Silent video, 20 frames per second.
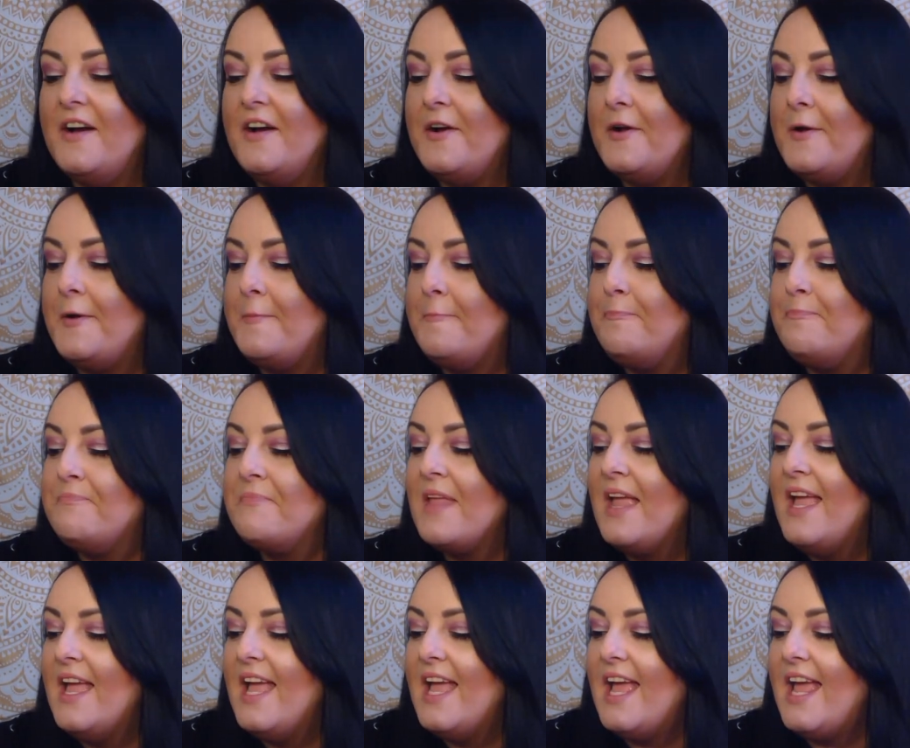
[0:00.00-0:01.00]
Um,
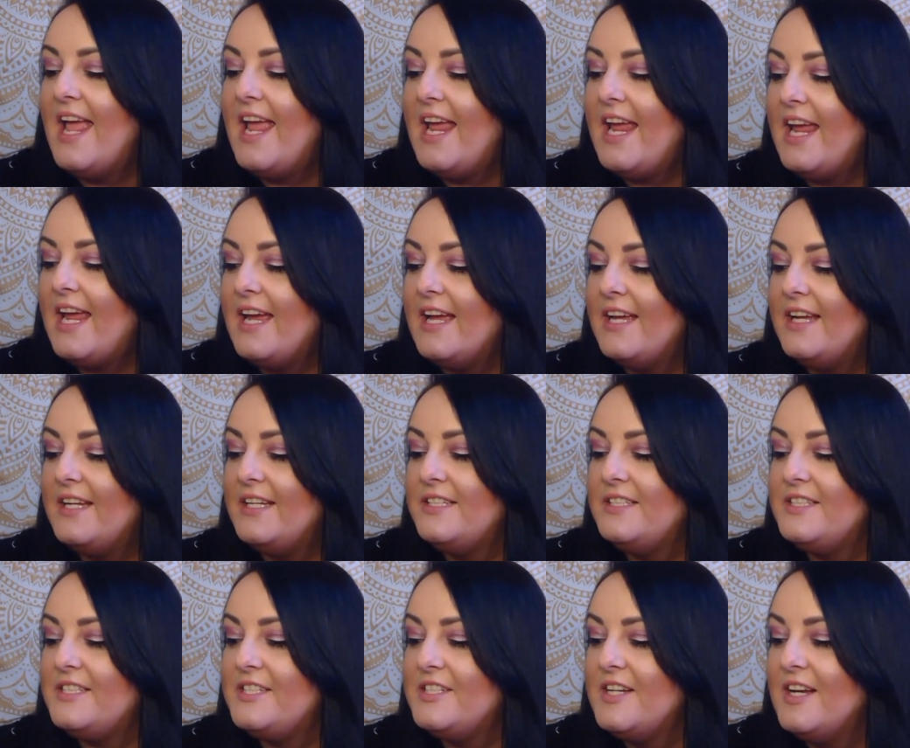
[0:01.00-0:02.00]

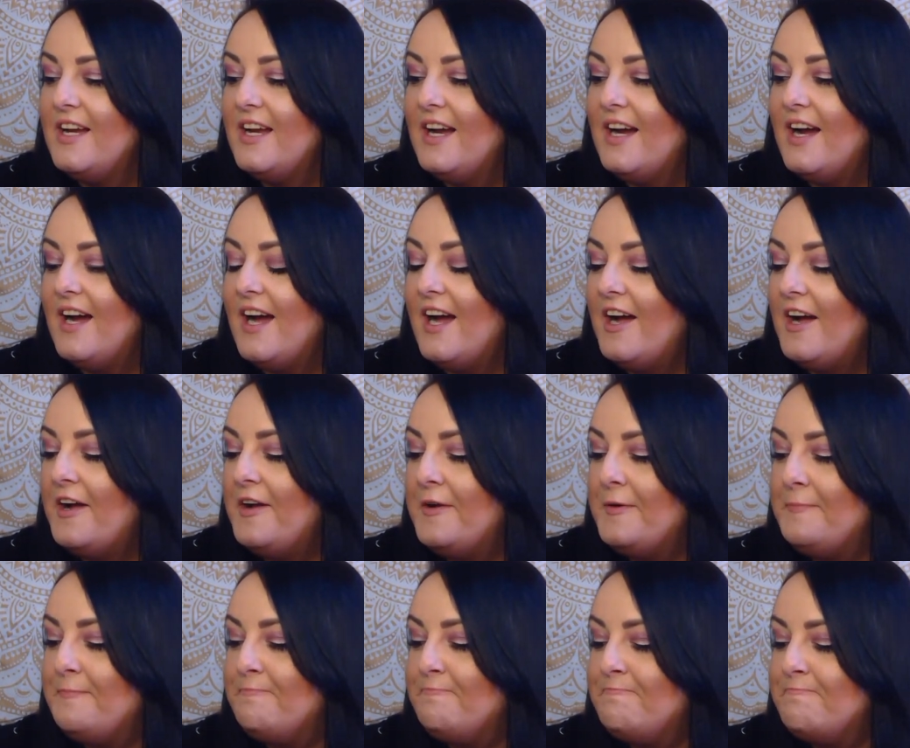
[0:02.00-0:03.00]
and
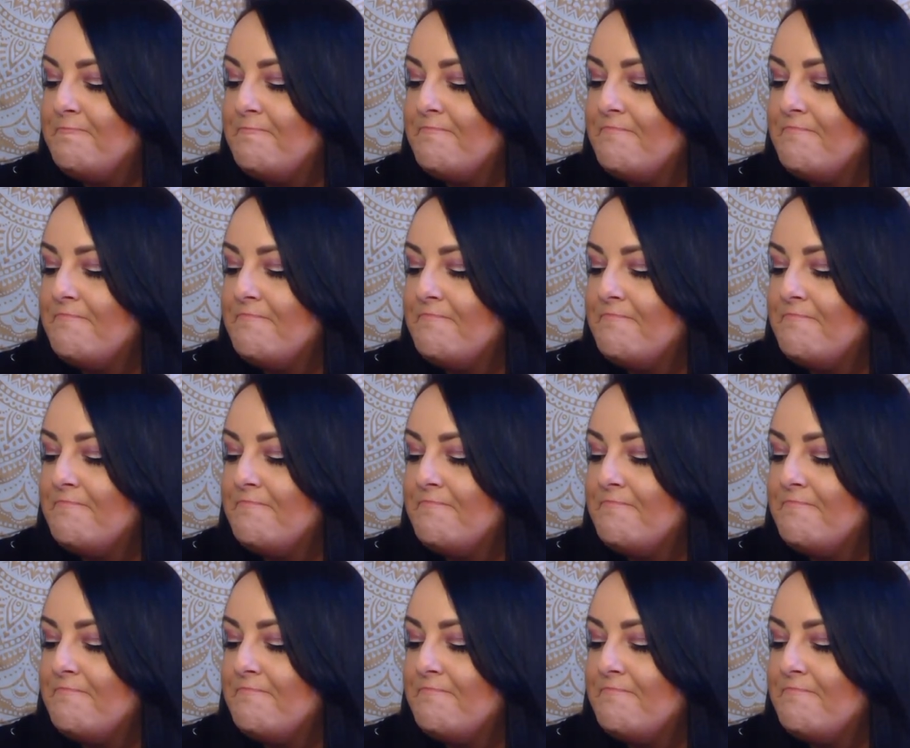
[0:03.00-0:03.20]
um,